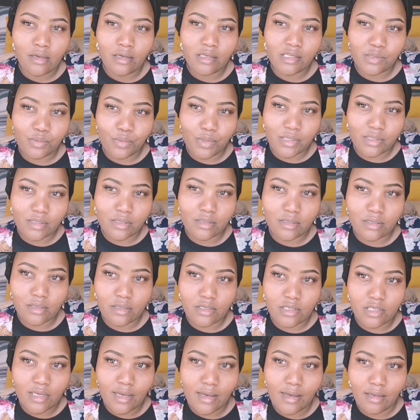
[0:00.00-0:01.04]
This
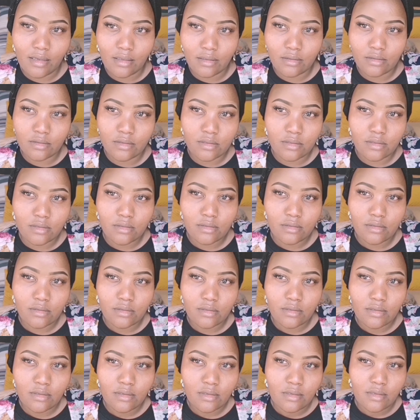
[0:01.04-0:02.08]
wasn't a child.
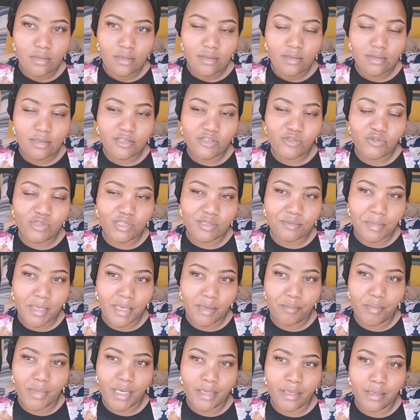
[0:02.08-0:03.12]
This was
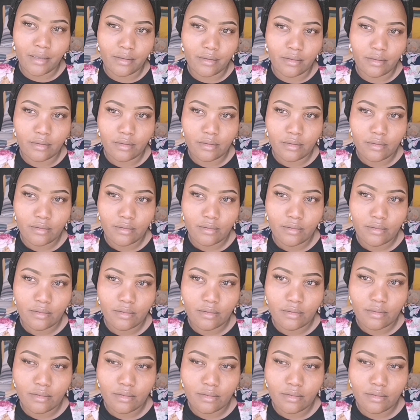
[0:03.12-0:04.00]
my man.